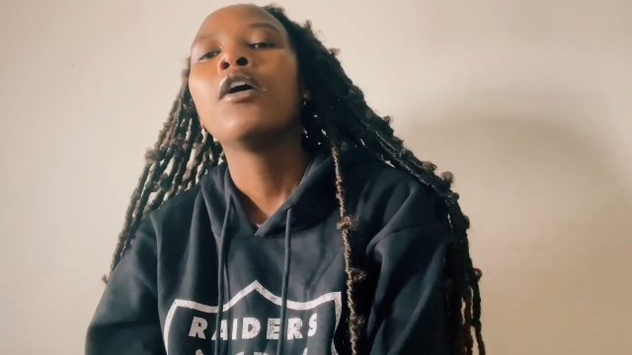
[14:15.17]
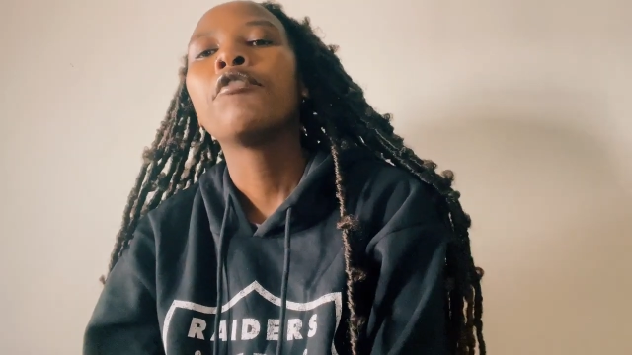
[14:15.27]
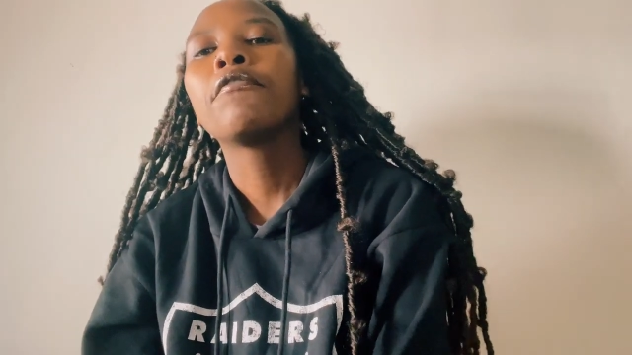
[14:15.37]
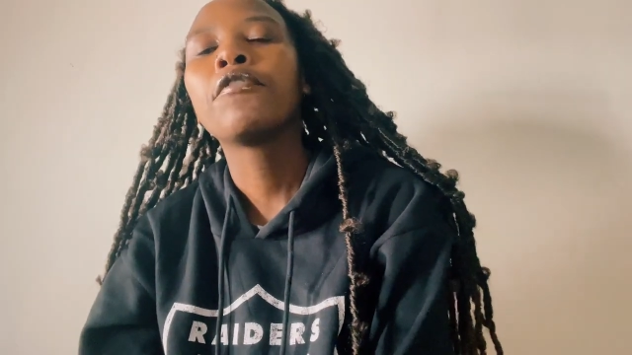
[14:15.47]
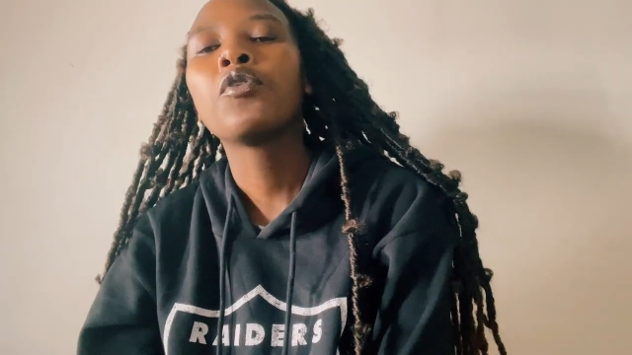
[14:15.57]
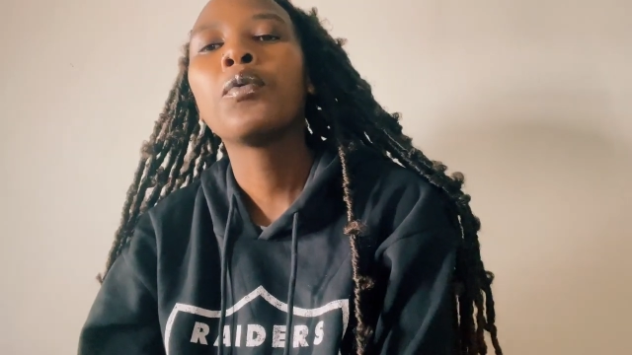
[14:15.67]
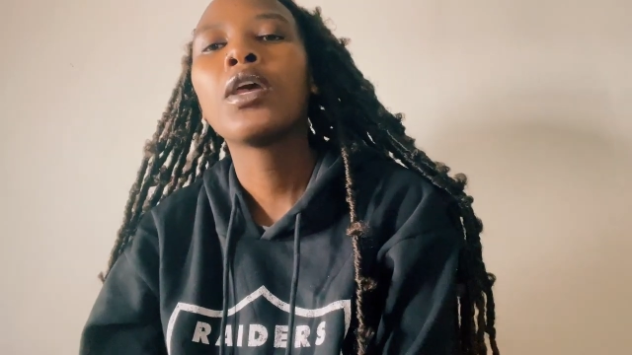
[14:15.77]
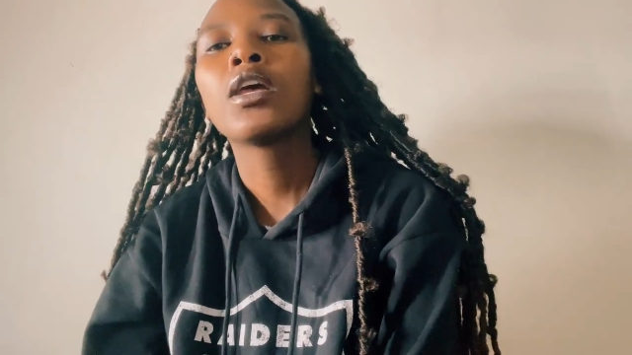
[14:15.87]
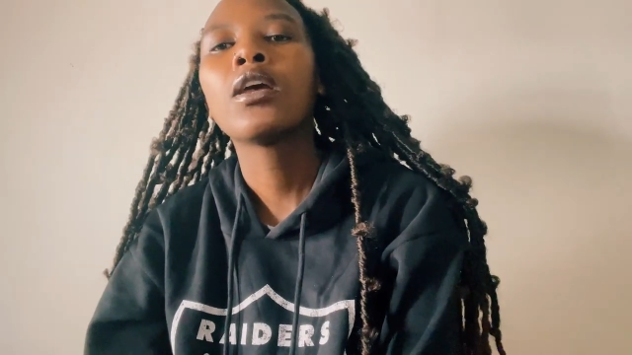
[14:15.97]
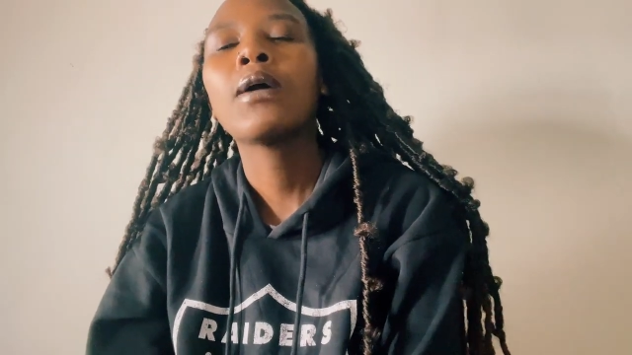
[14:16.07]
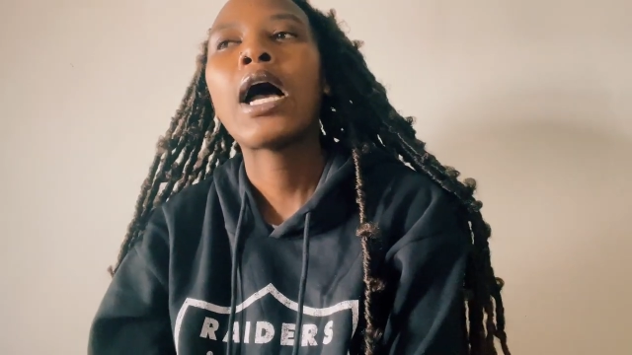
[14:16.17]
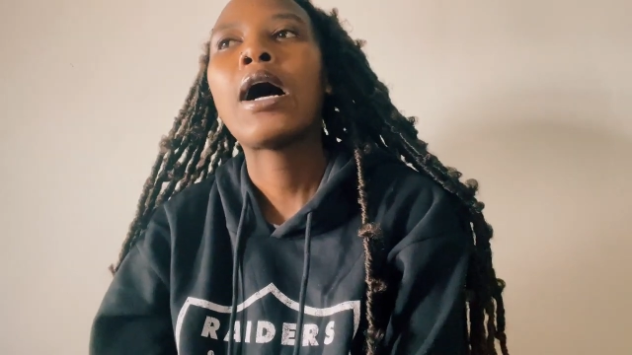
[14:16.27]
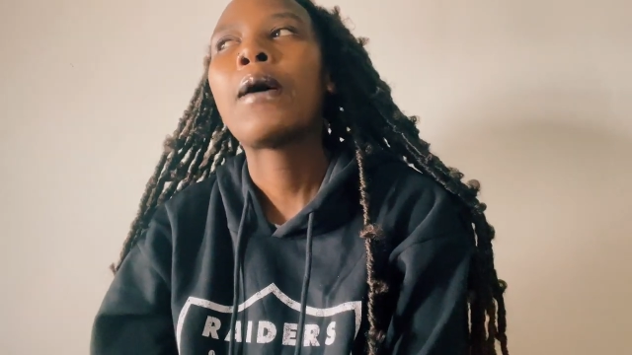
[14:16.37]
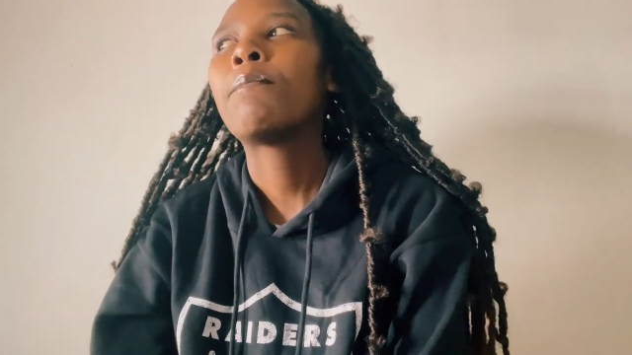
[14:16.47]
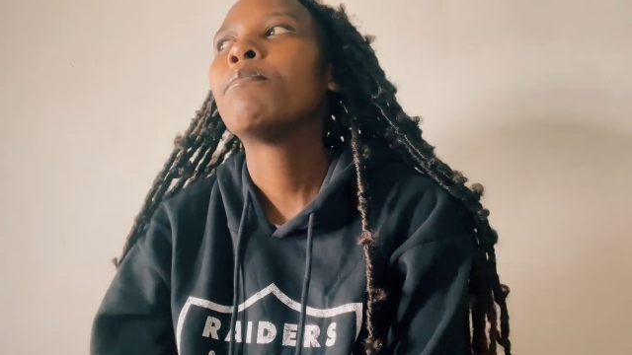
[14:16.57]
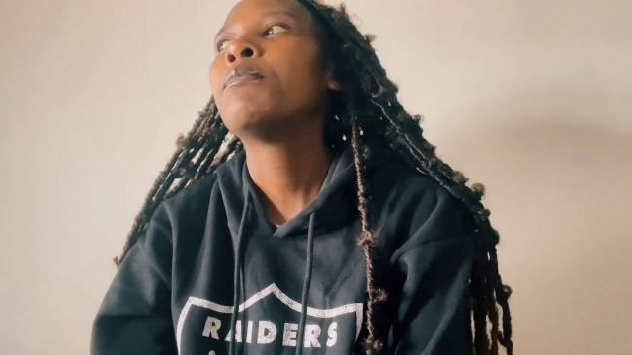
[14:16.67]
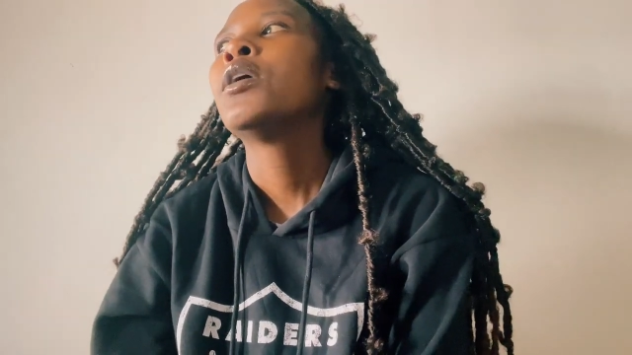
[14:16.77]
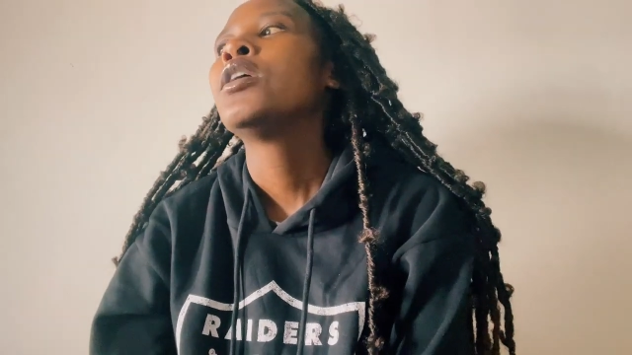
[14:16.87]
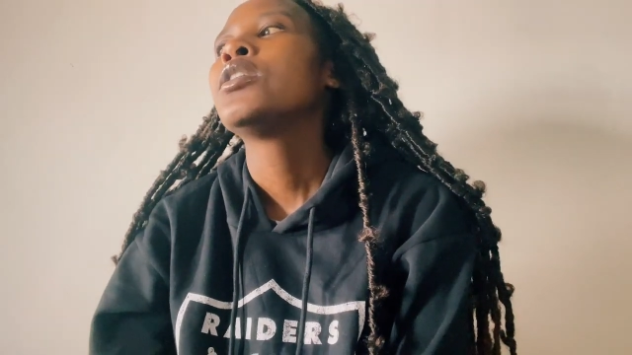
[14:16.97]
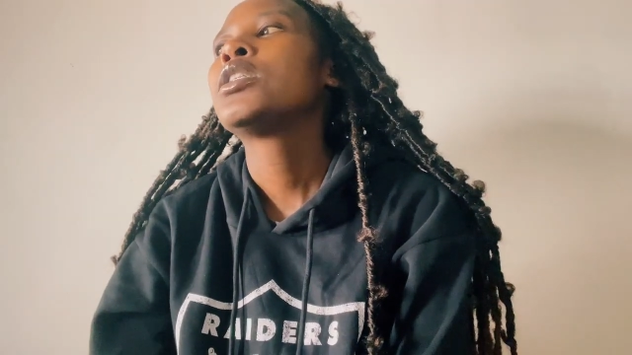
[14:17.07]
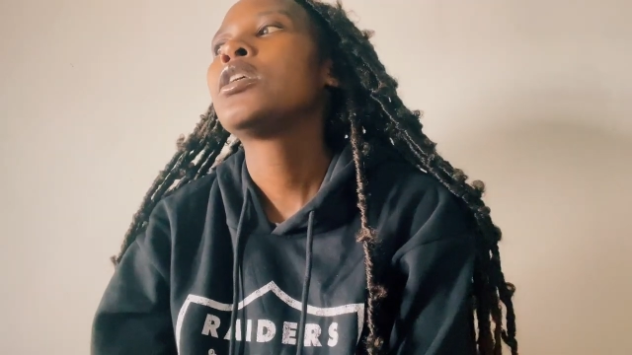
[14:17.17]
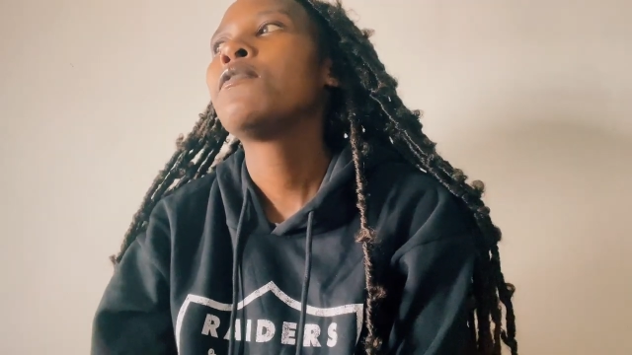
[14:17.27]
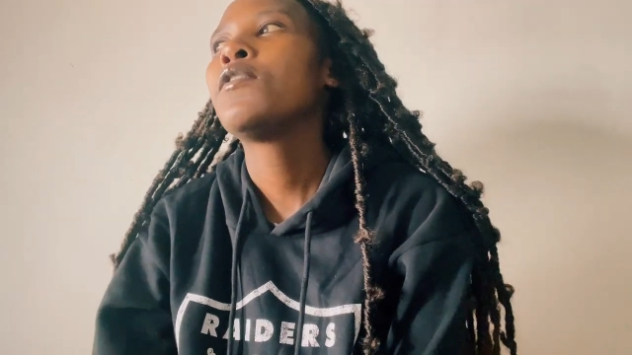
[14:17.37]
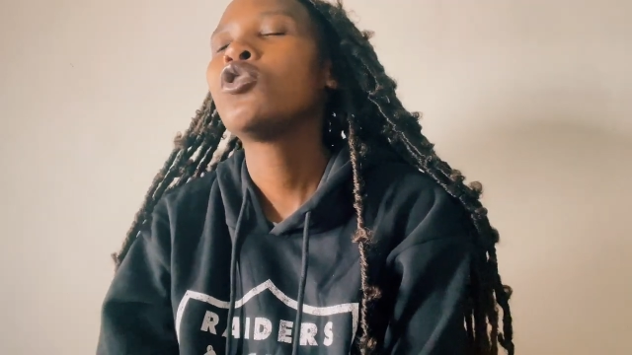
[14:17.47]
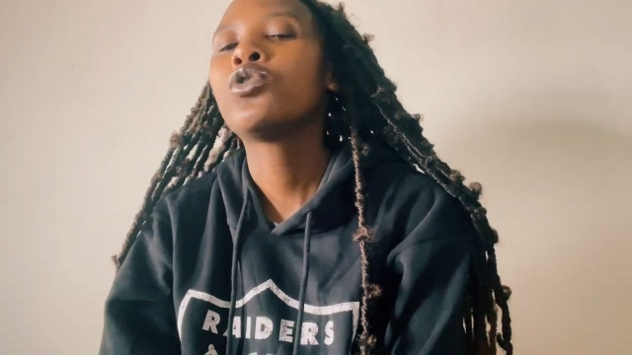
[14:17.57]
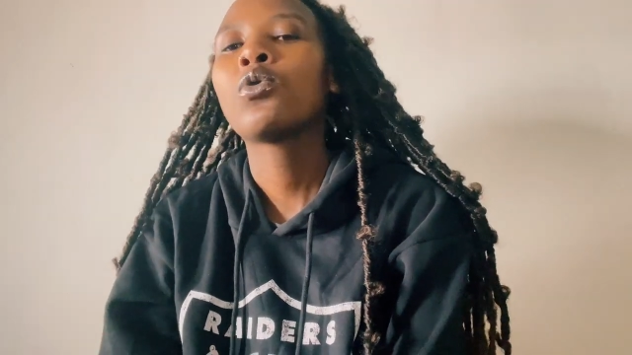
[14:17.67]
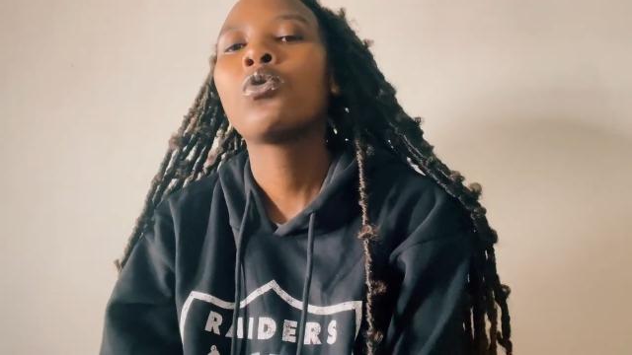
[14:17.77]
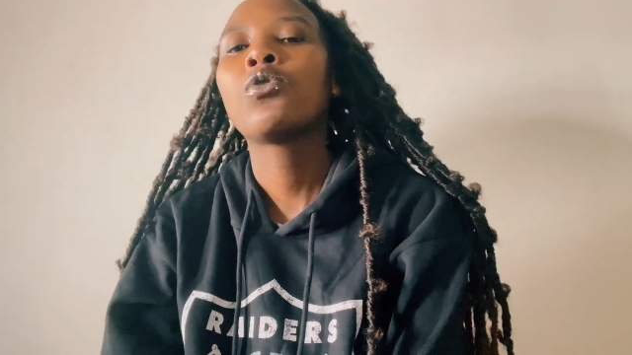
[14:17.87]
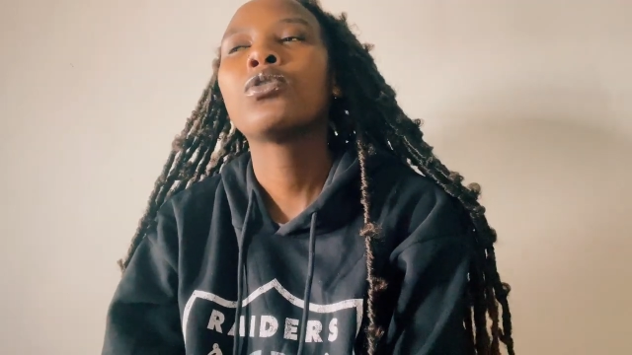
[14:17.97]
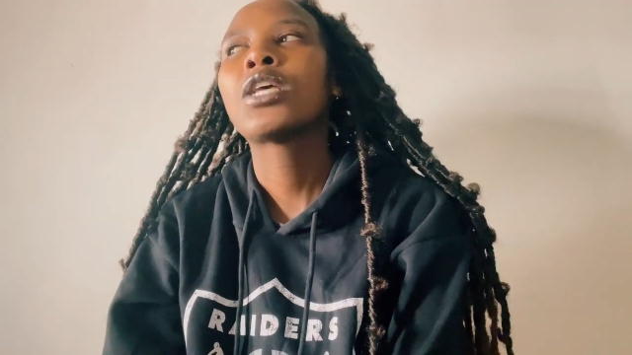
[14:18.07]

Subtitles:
reviewing TV shows,